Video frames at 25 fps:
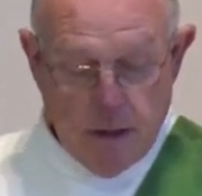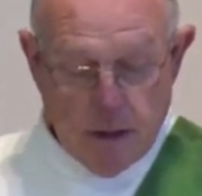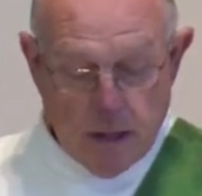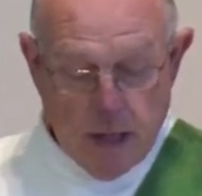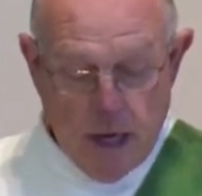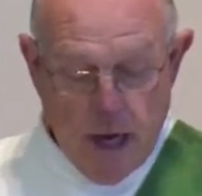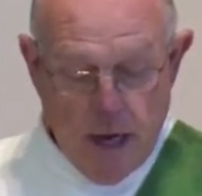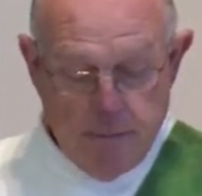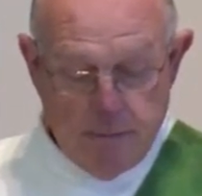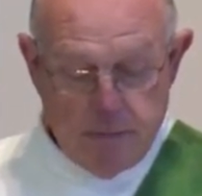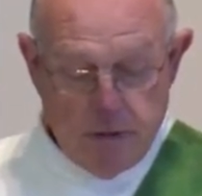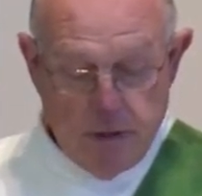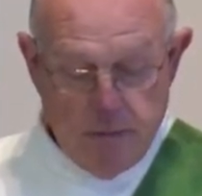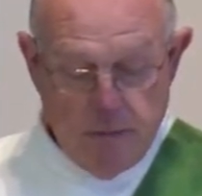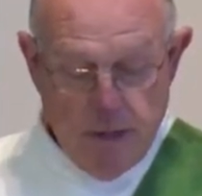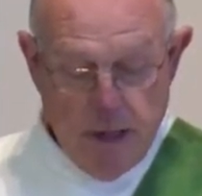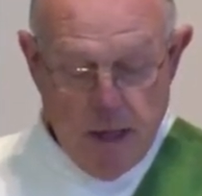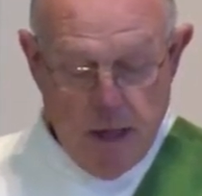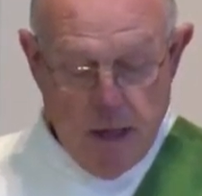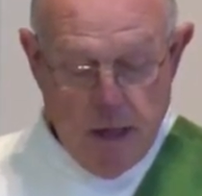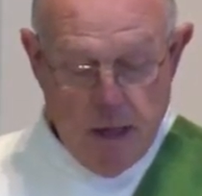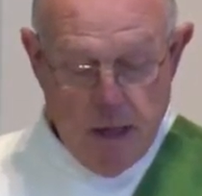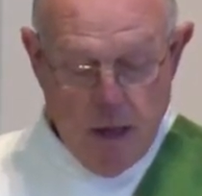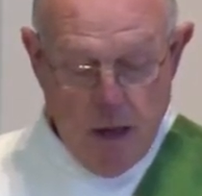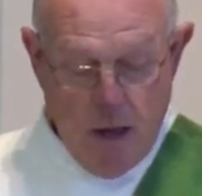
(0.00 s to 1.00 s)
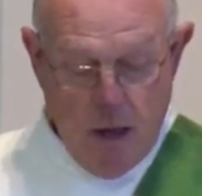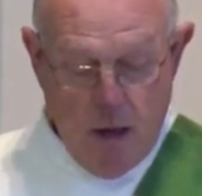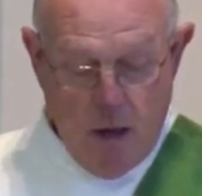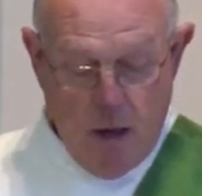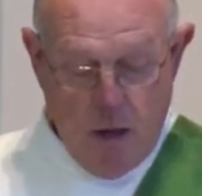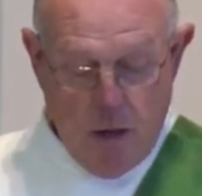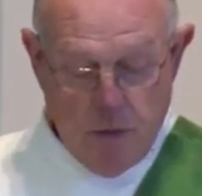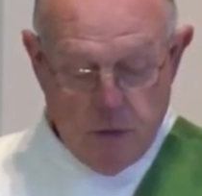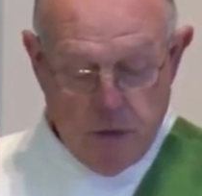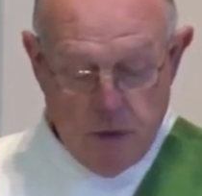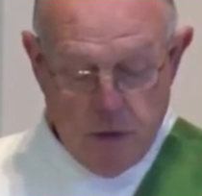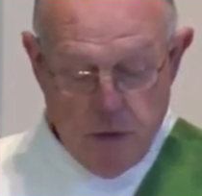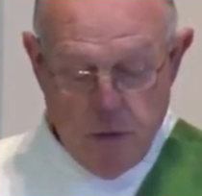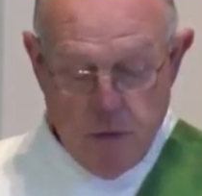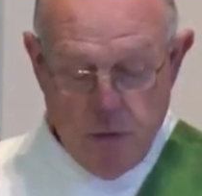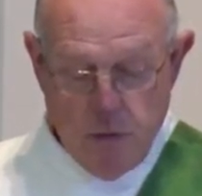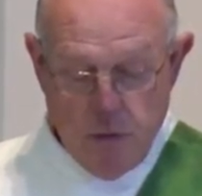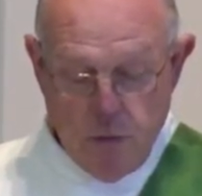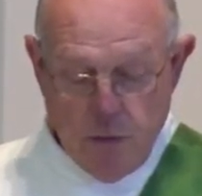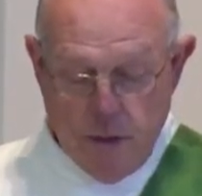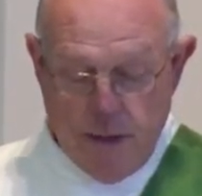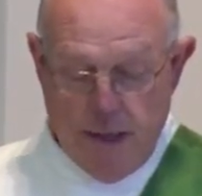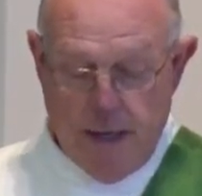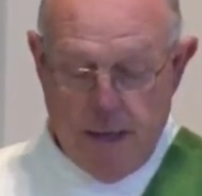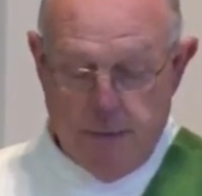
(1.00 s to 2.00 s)
Come to me, all you
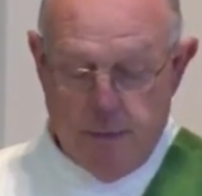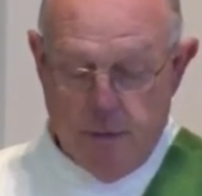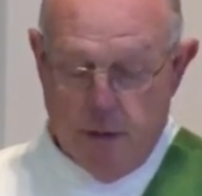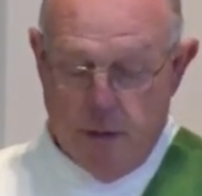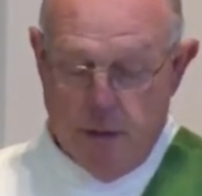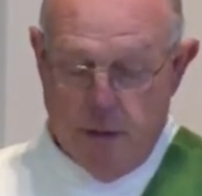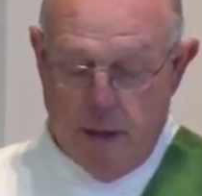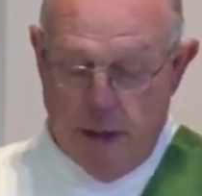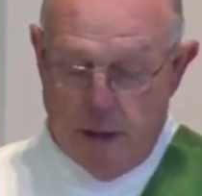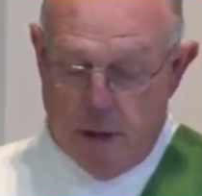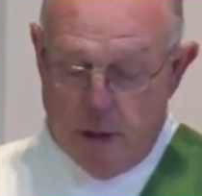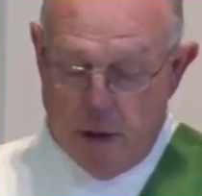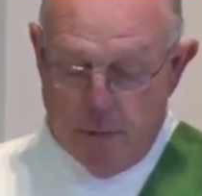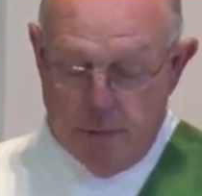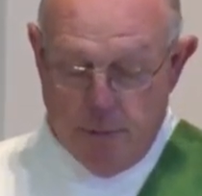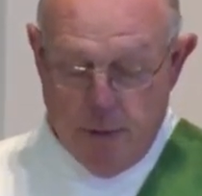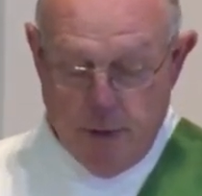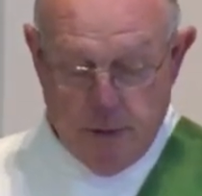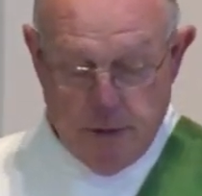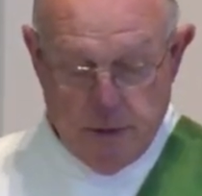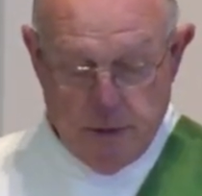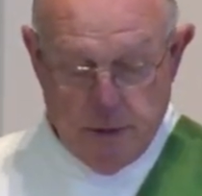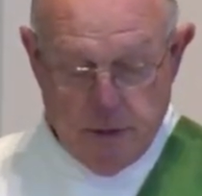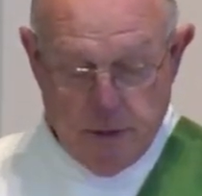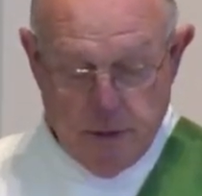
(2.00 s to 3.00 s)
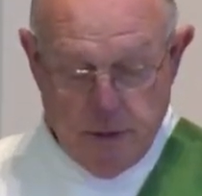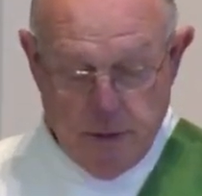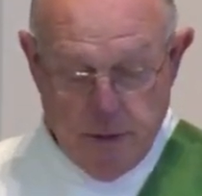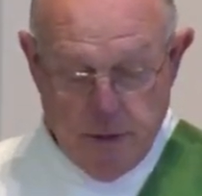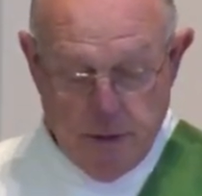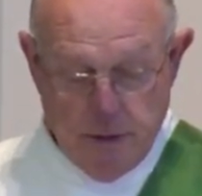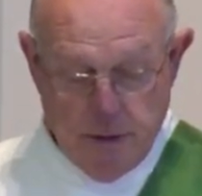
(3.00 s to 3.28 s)
who labor and are burdened,